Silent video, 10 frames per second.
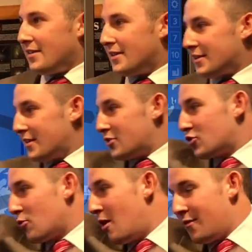This
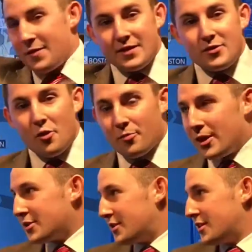trough and this low
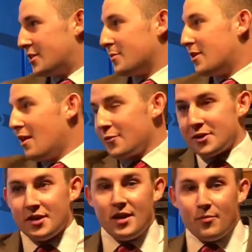pressure system
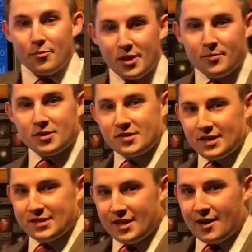covers pretty much the
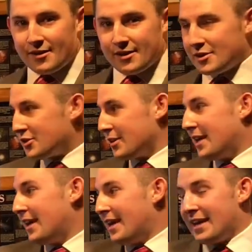entire country,
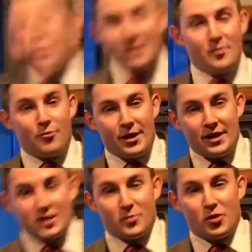and it's going to bring
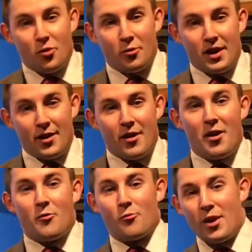in some cold air
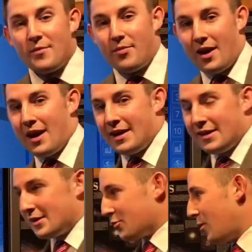right behind
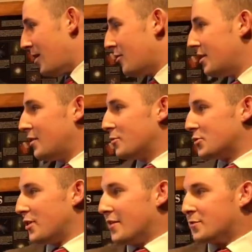it as well, which
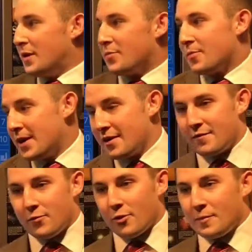we'll have to be prepared
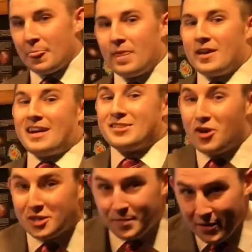for. And I
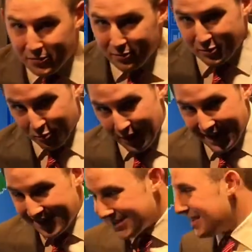talked about those
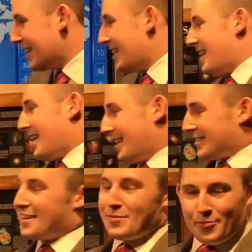rains. It's
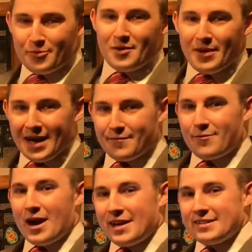going to be pretty bad
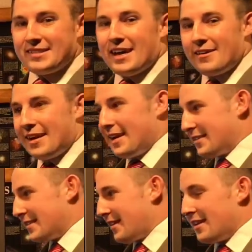Friday, Saturday, and
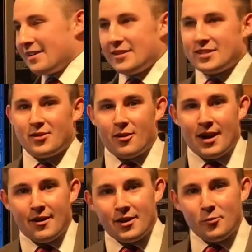Sunday, at least in our
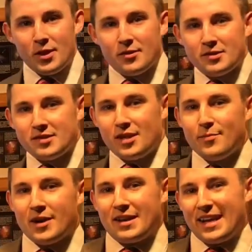area. We could see
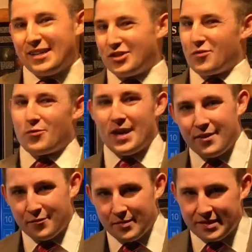about an inch of rain
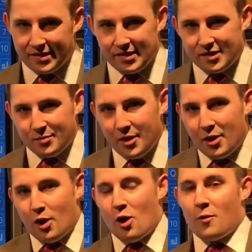from this system
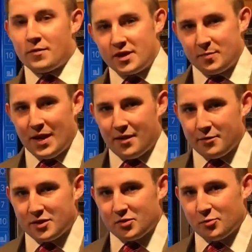over the span of
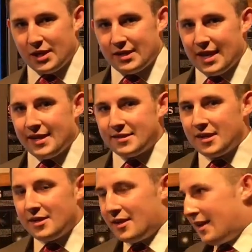those 3 days.
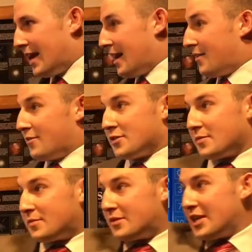And there's a
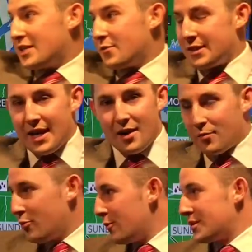chance for
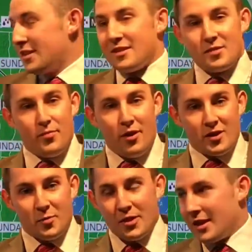downpours, some
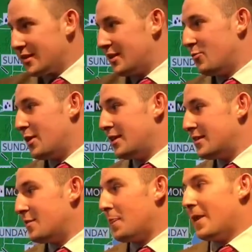possible gusty
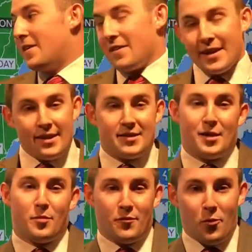winds. And then, like I
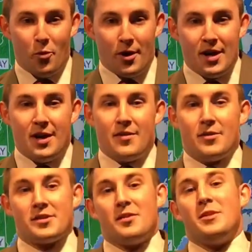said before,
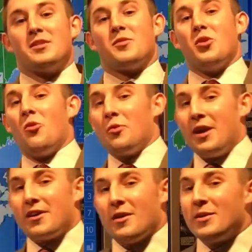there's going to be some cold
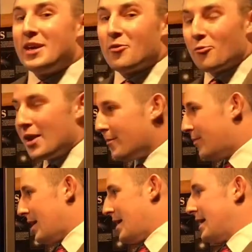air coming in right
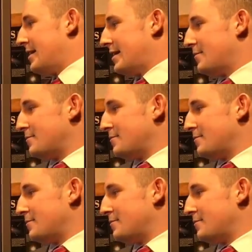behind it.